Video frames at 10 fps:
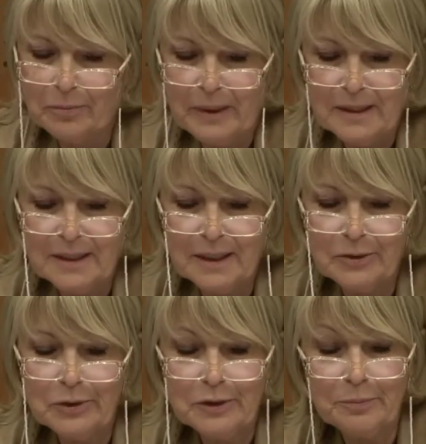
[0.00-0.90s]
the
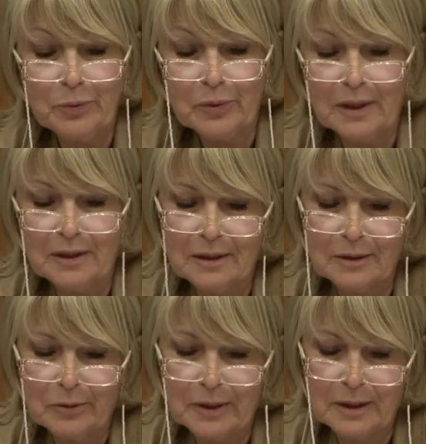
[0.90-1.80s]
fourth
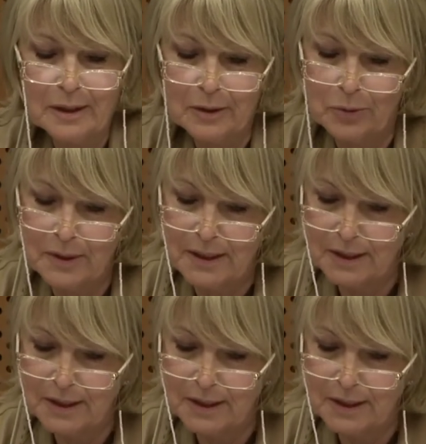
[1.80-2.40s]
power in